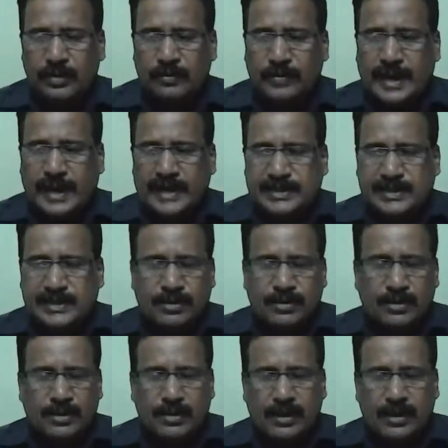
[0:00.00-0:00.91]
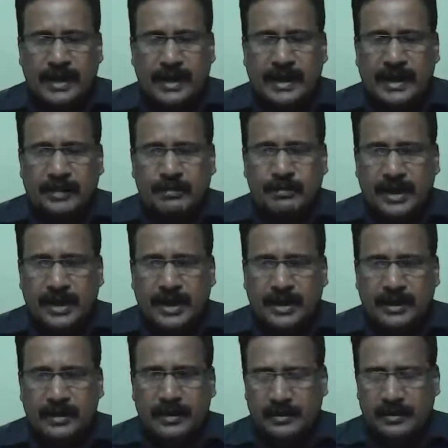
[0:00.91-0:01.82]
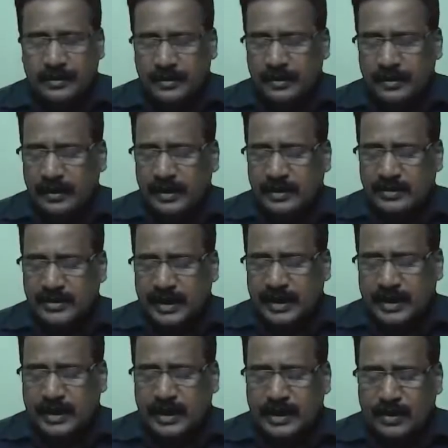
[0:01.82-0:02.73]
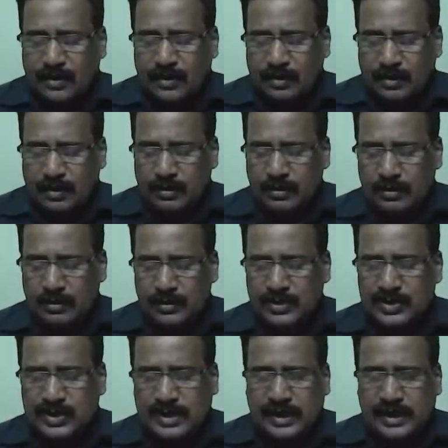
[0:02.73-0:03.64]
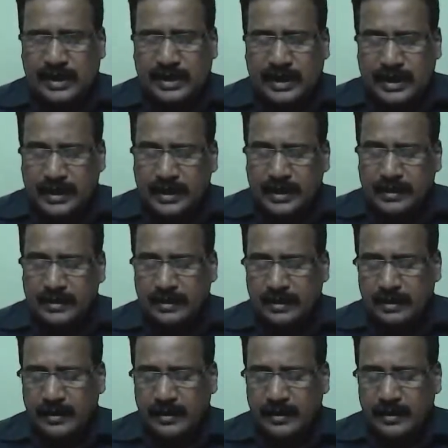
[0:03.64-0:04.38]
first row A, B, second row C, D,